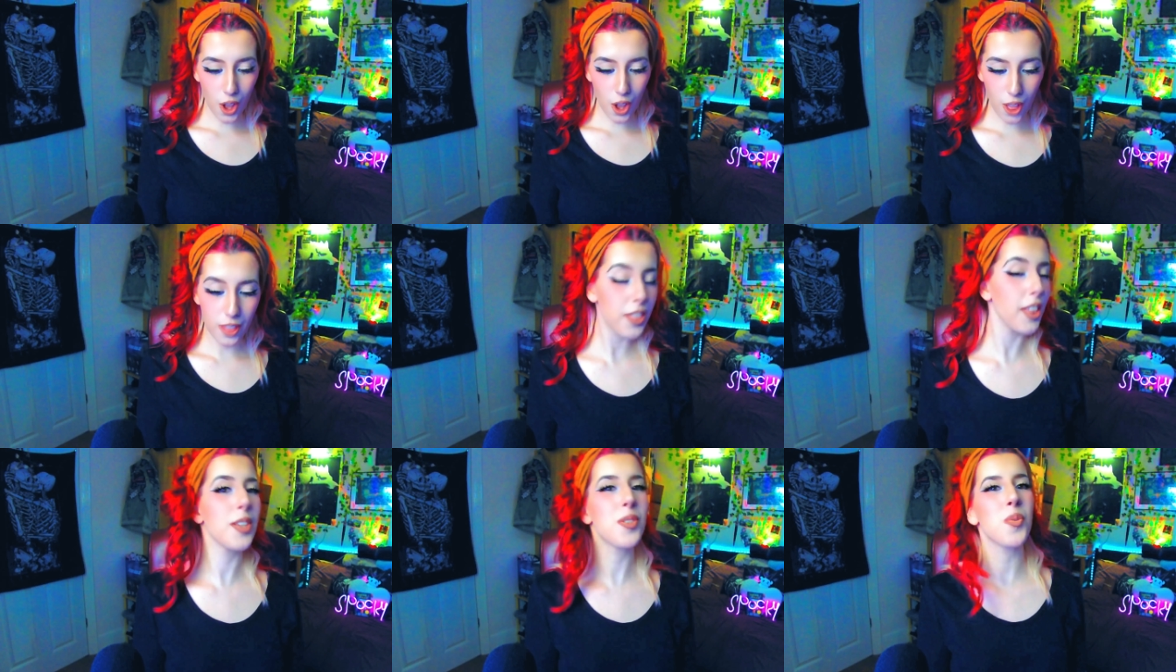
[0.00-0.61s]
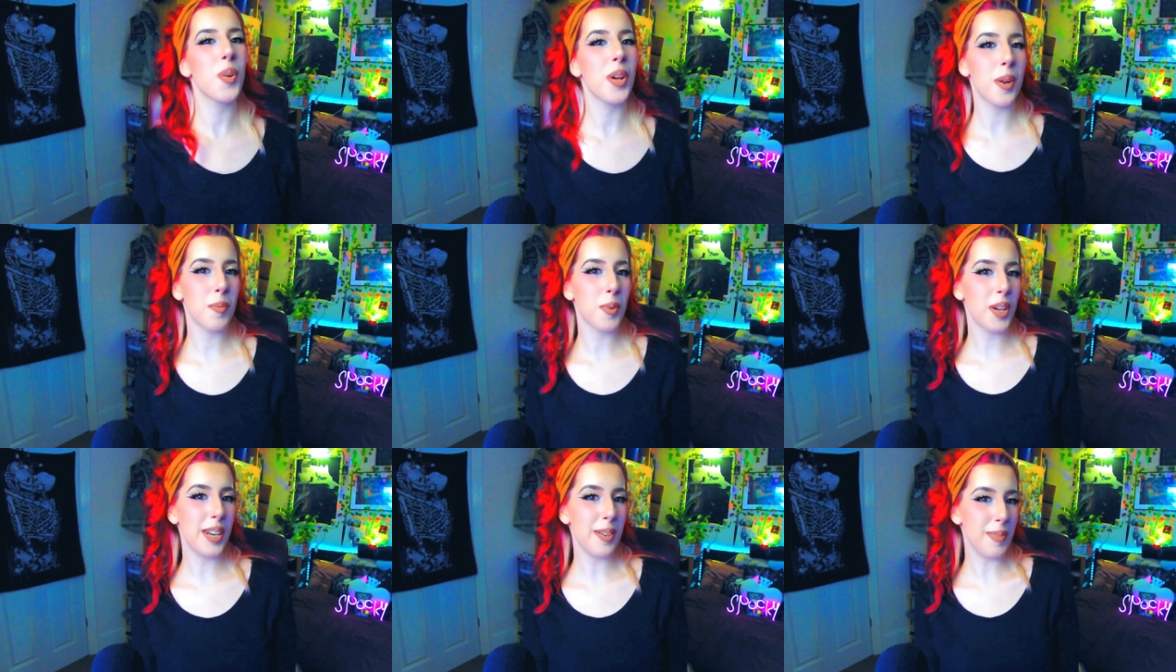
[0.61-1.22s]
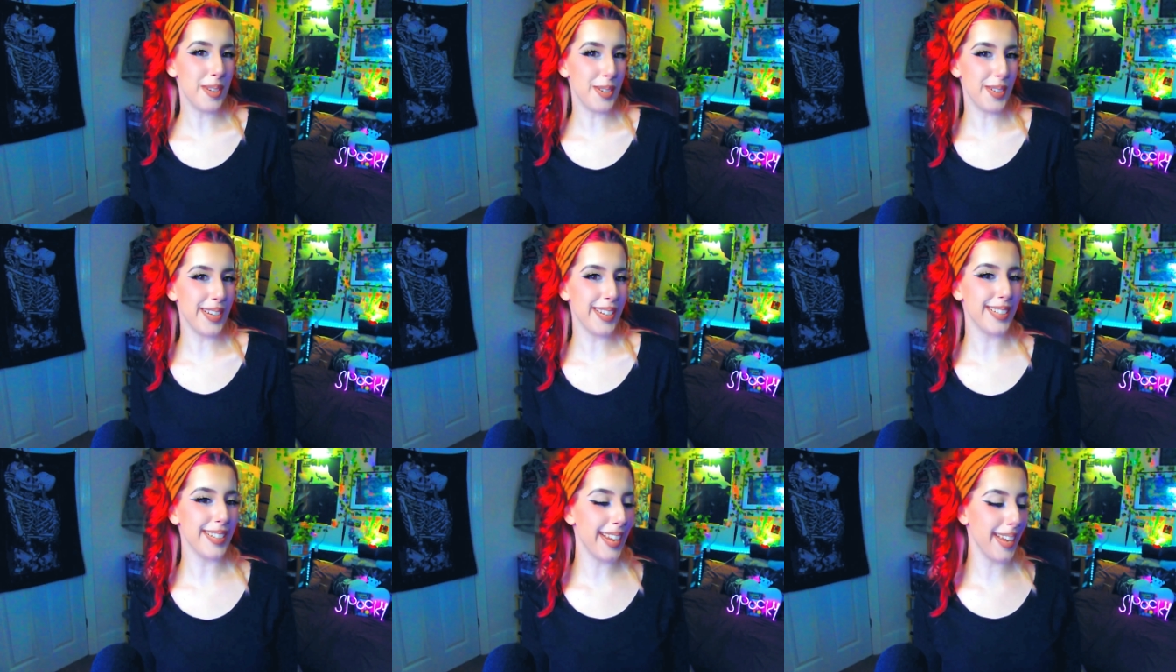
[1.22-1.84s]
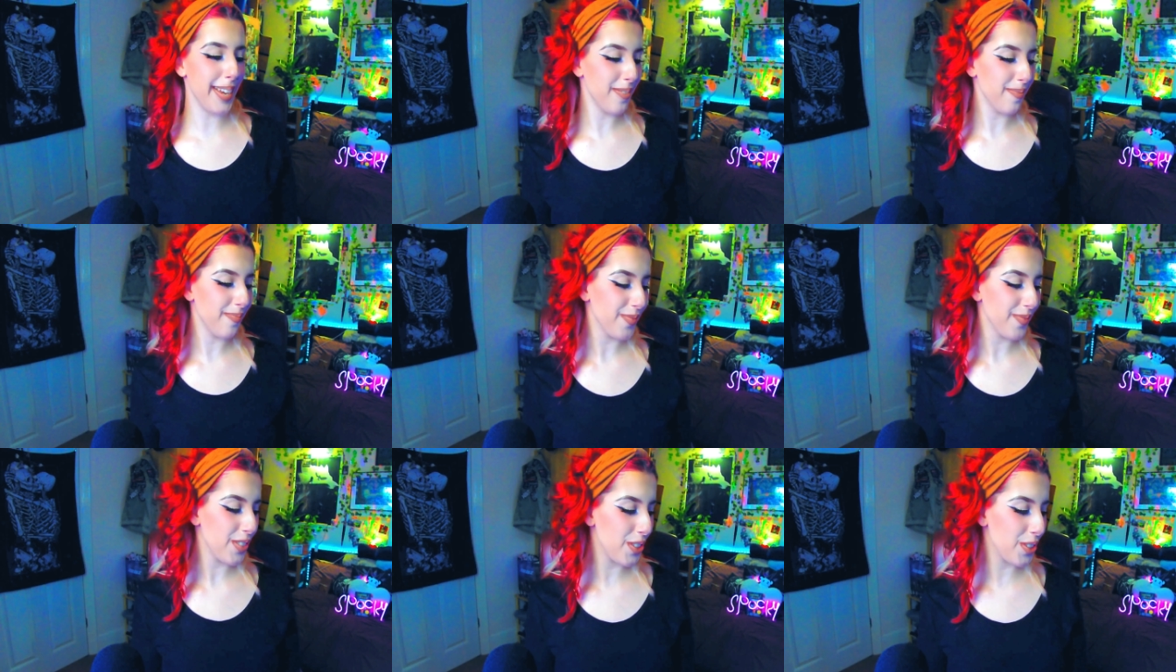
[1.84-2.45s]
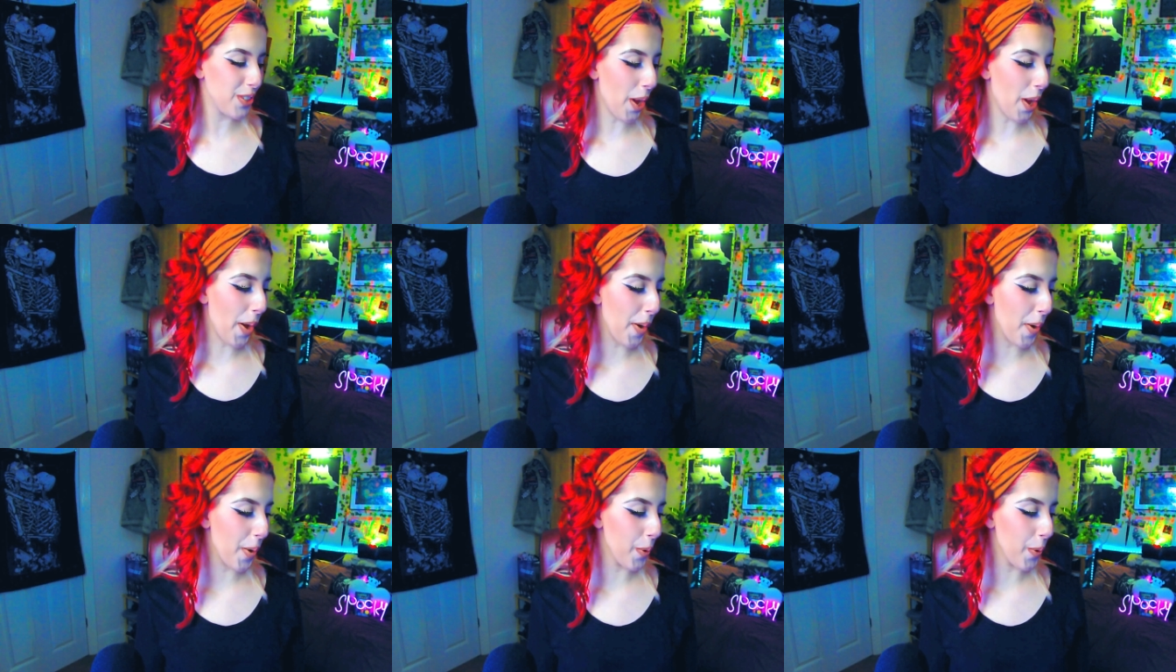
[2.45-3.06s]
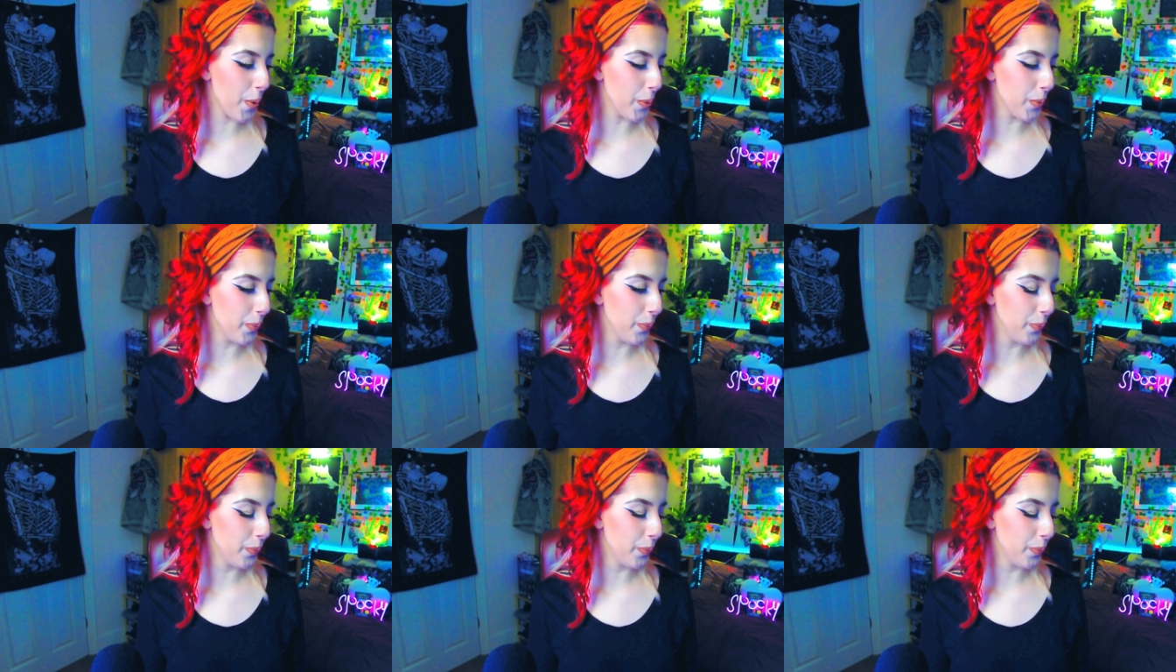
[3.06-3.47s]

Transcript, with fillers: that's what I'm gonna be doing today. So,